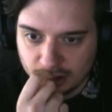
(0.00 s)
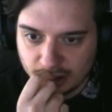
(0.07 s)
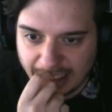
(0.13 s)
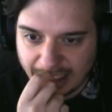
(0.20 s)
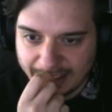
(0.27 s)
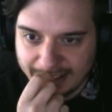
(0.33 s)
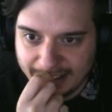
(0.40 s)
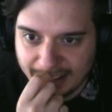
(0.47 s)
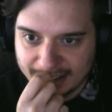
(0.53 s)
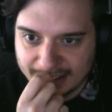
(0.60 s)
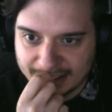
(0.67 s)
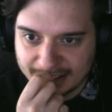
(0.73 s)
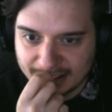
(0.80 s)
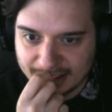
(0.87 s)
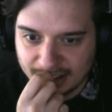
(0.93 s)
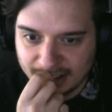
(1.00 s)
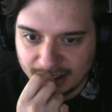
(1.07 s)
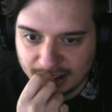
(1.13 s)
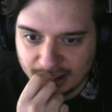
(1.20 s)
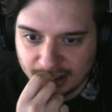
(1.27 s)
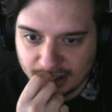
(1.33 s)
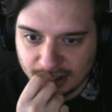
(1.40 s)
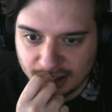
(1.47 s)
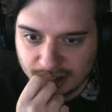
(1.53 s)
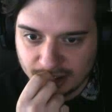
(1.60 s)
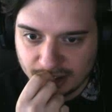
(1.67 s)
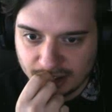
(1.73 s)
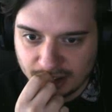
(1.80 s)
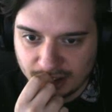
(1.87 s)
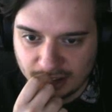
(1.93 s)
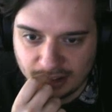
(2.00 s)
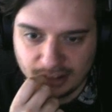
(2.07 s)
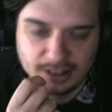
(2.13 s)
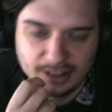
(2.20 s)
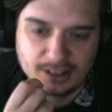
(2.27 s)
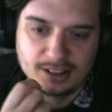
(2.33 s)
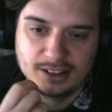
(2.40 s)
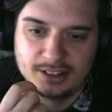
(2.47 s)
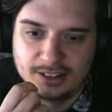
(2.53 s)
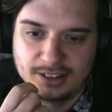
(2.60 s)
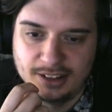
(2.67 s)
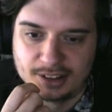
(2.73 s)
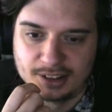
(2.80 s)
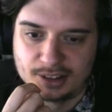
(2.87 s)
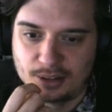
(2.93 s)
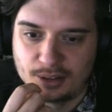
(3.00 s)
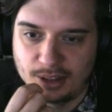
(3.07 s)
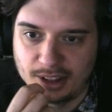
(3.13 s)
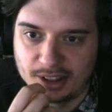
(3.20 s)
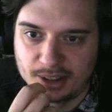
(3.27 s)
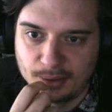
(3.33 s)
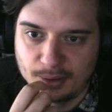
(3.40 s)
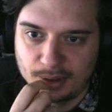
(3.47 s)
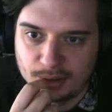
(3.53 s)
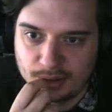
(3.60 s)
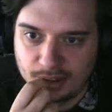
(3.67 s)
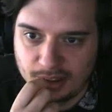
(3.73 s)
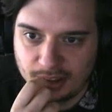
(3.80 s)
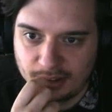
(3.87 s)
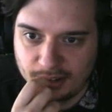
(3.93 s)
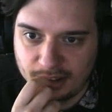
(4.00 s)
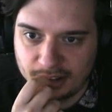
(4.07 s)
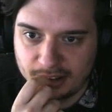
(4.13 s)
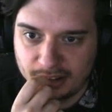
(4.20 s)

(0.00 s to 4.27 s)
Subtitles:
I guess. The strength is way too high, right?